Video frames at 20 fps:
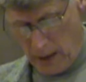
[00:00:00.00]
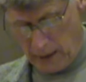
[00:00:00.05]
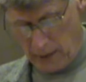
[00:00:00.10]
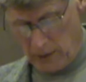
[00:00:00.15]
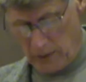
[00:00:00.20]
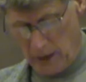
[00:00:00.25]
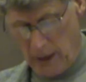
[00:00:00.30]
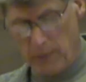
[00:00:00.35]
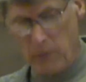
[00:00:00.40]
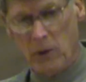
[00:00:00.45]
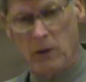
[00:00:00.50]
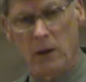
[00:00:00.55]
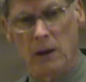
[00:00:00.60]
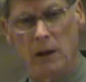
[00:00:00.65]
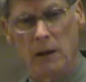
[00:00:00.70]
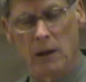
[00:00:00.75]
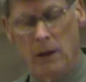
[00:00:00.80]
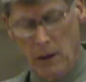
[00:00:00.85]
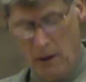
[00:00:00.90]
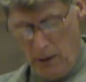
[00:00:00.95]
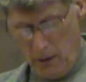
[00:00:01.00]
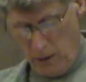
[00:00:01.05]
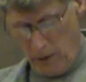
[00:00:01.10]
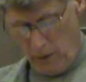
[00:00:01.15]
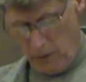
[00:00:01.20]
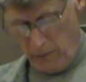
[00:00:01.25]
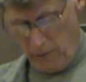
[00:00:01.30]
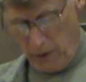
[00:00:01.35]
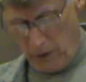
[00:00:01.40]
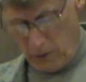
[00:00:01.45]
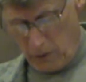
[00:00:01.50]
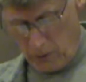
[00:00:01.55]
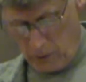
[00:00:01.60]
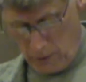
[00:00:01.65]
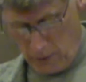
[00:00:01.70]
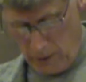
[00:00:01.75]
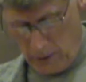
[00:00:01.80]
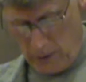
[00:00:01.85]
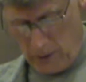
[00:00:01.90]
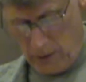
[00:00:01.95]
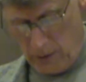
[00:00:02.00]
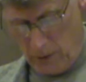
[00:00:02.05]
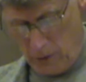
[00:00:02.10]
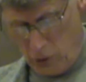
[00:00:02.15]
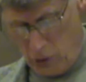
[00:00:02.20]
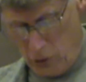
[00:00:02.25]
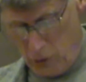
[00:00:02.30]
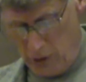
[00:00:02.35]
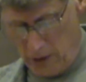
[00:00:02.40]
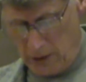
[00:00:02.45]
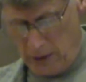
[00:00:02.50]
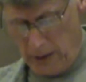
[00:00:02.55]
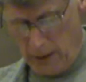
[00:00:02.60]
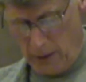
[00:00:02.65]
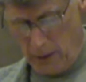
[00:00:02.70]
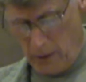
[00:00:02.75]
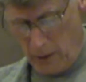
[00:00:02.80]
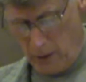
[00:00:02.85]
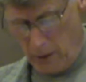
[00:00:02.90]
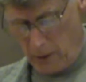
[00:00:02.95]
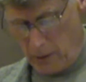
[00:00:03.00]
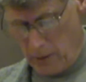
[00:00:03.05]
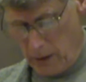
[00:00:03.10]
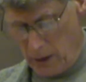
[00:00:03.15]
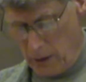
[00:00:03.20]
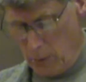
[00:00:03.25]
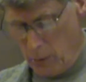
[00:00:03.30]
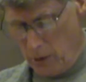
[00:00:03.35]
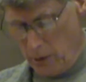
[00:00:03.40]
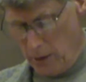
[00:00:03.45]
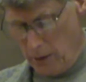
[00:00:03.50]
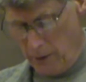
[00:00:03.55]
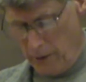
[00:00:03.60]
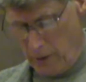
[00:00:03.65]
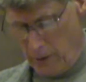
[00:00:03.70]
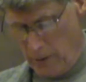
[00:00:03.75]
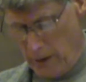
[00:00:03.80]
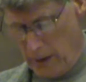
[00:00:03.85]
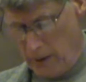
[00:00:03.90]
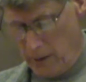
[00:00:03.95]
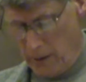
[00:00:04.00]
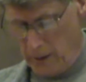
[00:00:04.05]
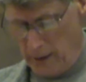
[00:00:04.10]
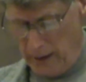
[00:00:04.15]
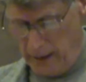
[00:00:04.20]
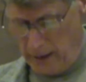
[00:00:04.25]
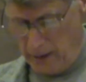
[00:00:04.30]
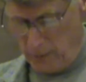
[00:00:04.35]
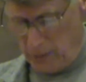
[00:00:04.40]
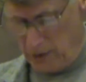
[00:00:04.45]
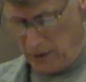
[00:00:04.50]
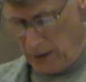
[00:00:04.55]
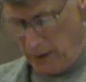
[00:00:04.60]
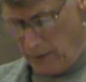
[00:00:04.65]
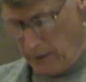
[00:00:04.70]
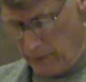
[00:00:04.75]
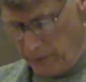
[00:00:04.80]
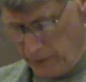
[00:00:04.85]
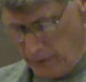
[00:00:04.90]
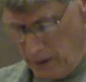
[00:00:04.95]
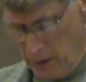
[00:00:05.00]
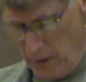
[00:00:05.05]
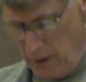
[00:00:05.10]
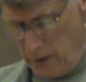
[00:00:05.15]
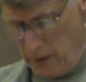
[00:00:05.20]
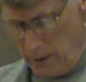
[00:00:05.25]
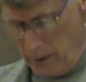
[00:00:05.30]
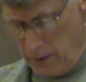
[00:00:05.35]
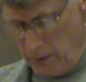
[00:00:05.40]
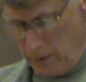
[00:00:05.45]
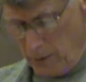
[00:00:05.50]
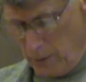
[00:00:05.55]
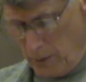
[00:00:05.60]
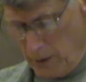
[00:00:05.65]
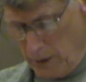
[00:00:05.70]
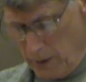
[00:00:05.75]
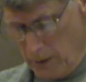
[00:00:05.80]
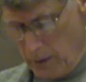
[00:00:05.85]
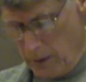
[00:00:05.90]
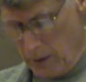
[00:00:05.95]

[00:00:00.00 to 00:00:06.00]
accept that your victories in jousting are credible on the ground that Hay himself is aware